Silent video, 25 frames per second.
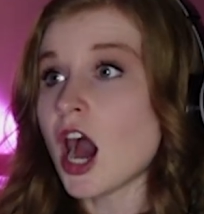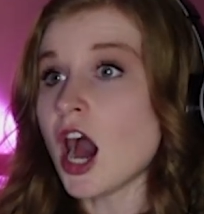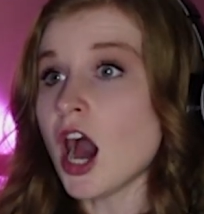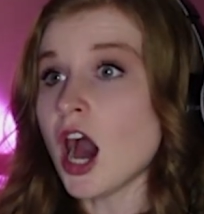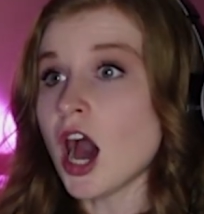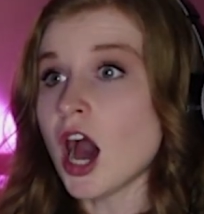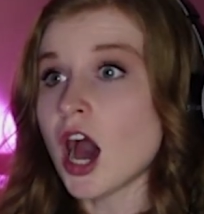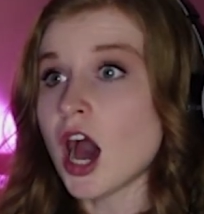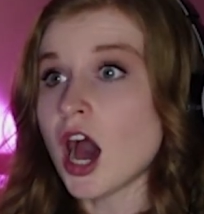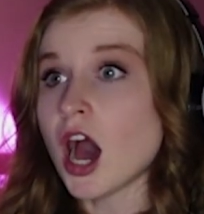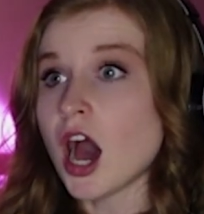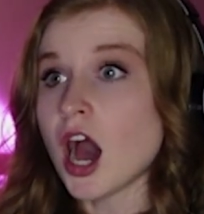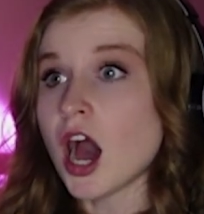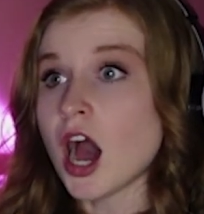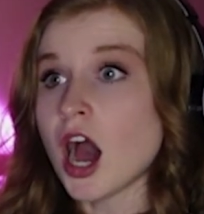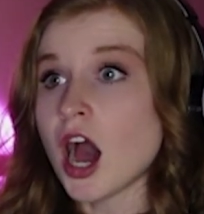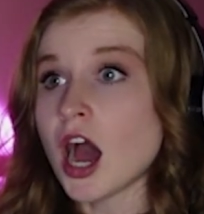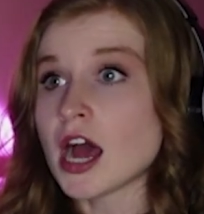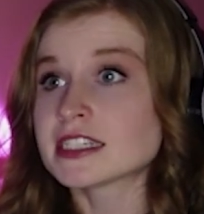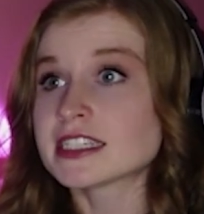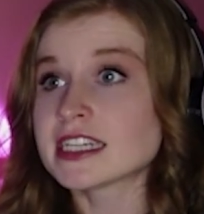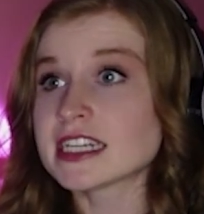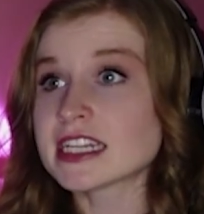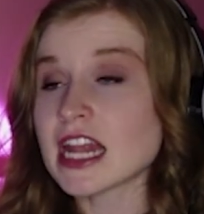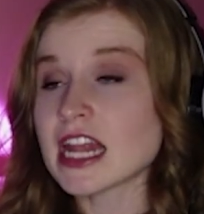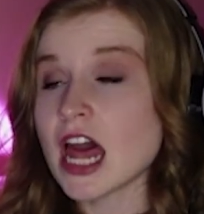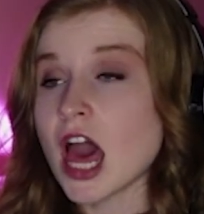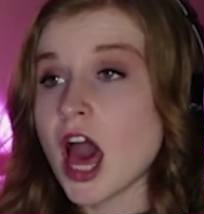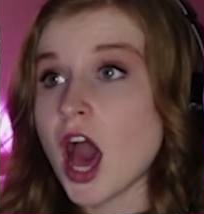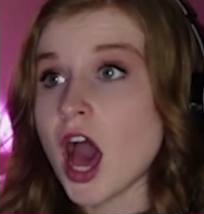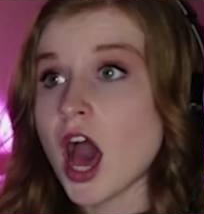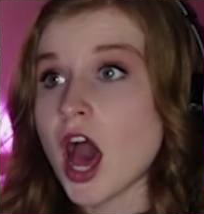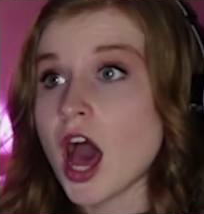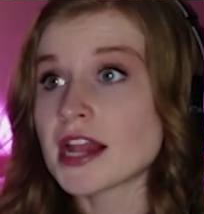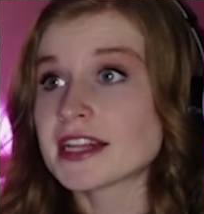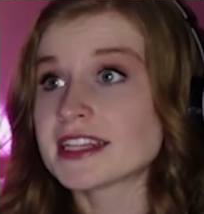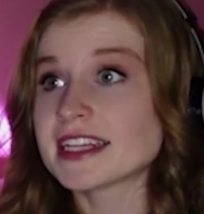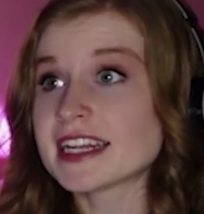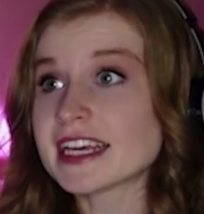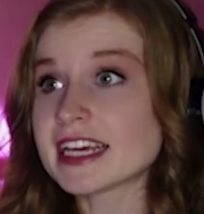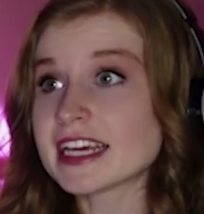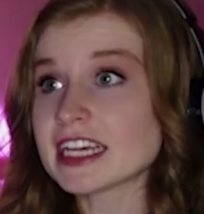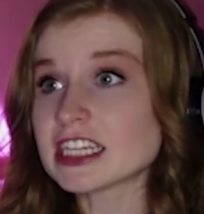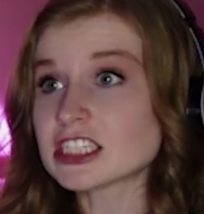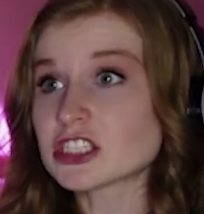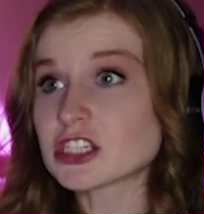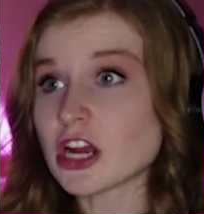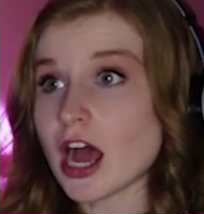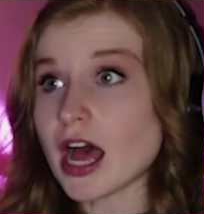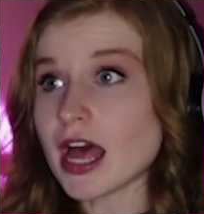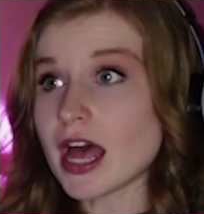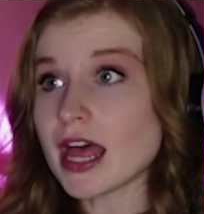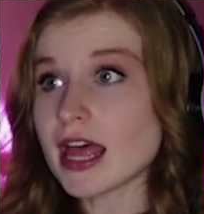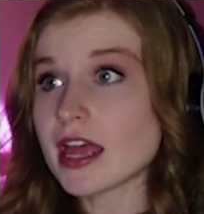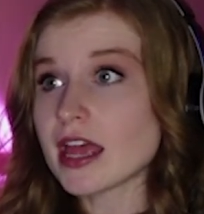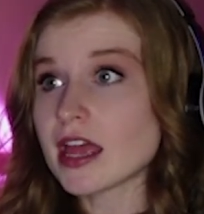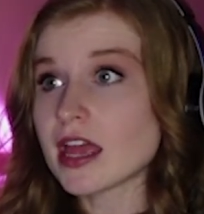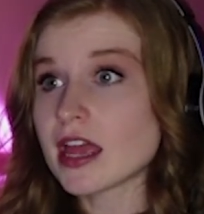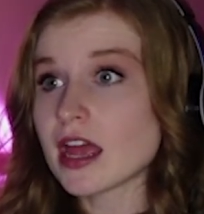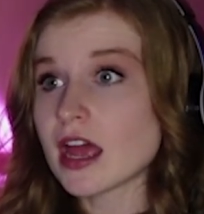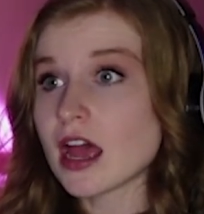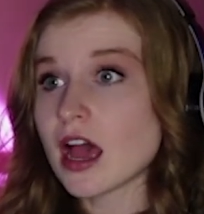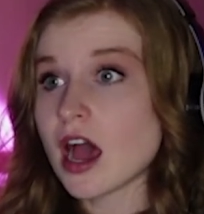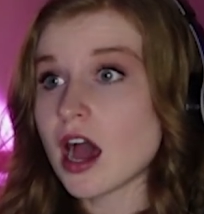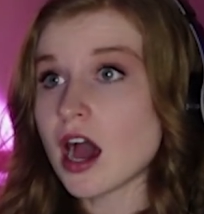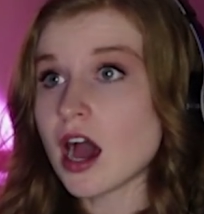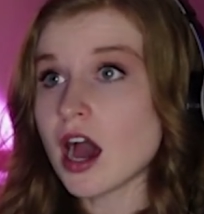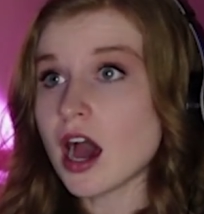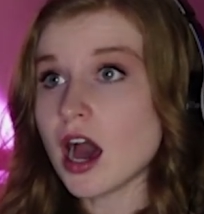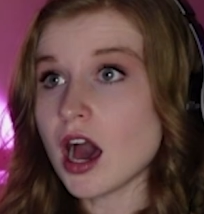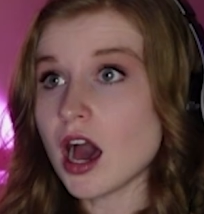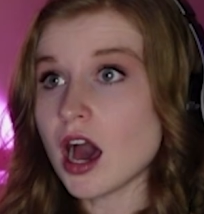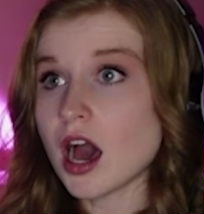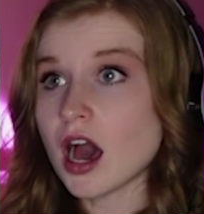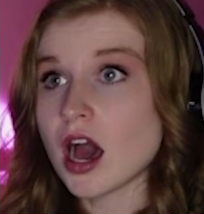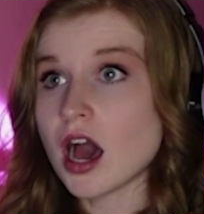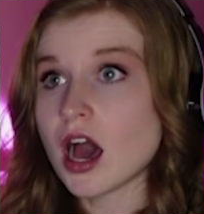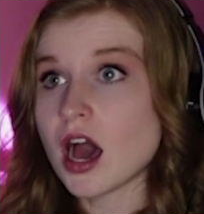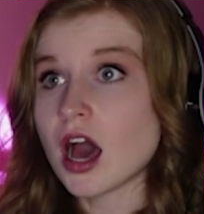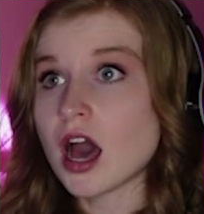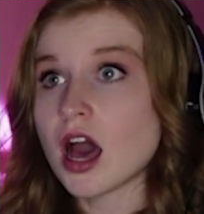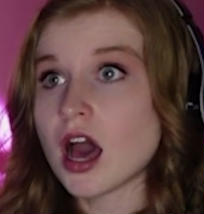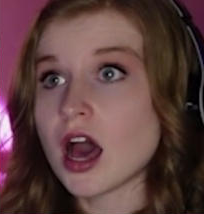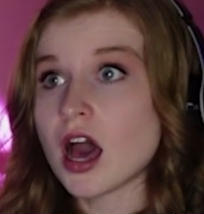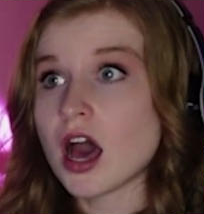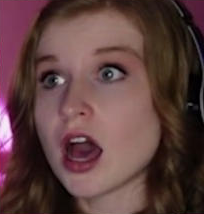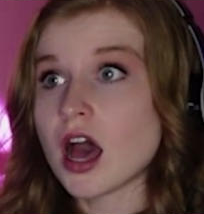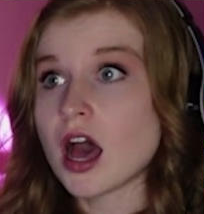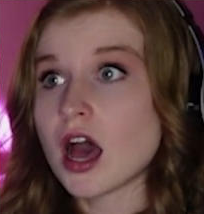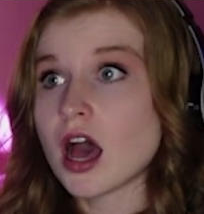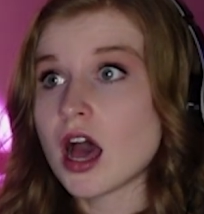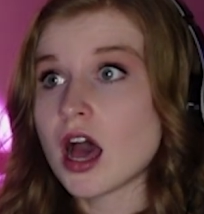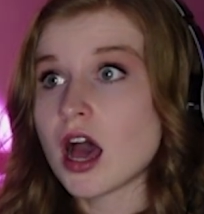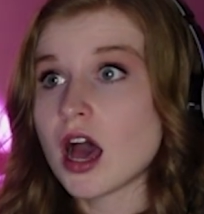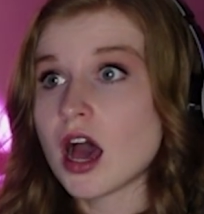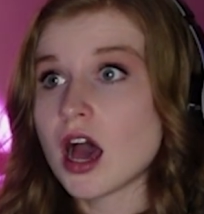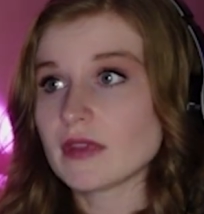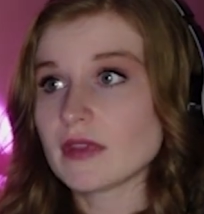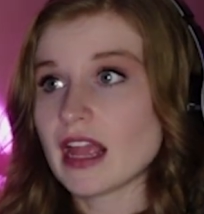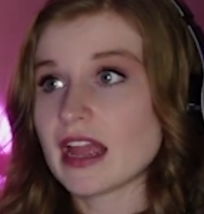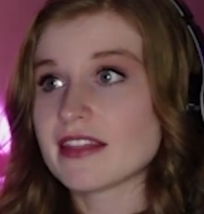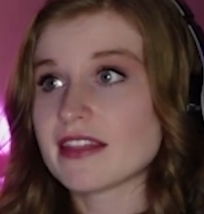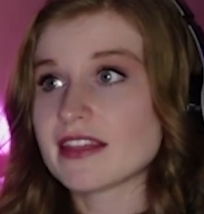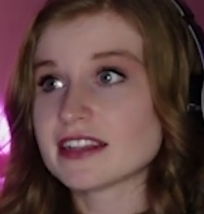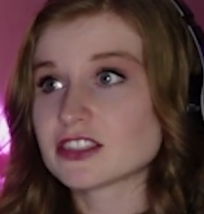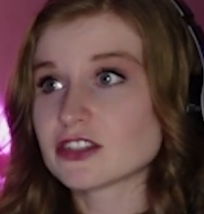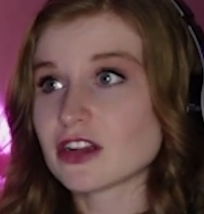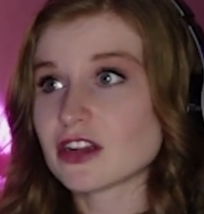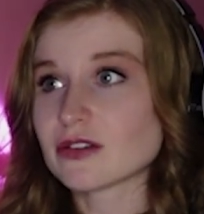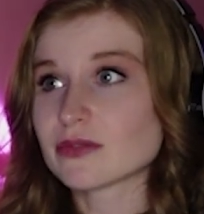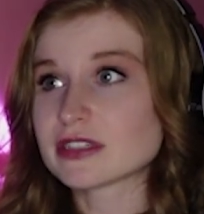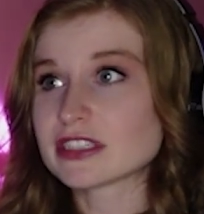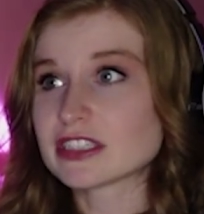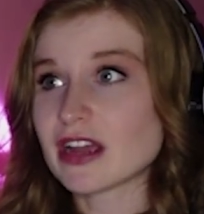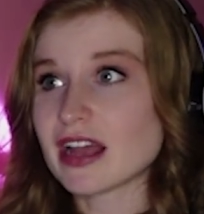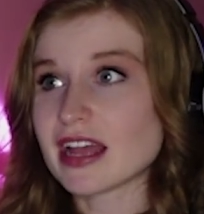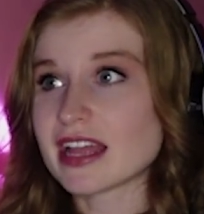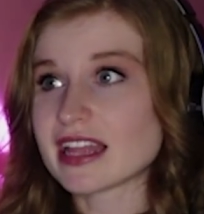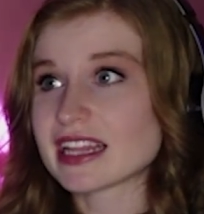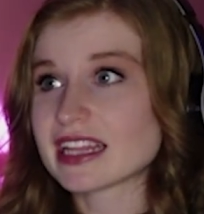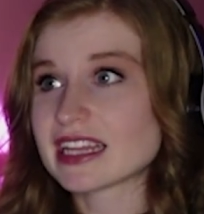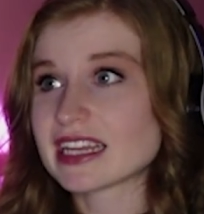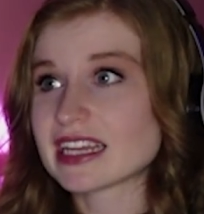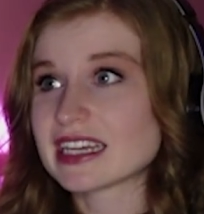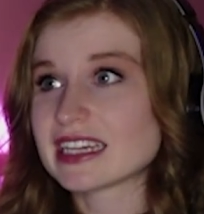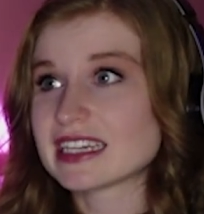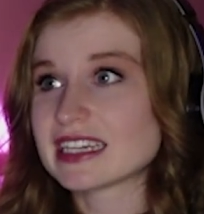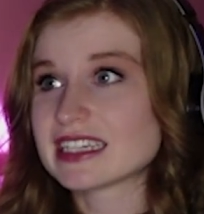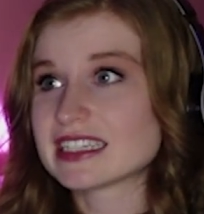Oh! Did he get shot? Huh? I think John was shot.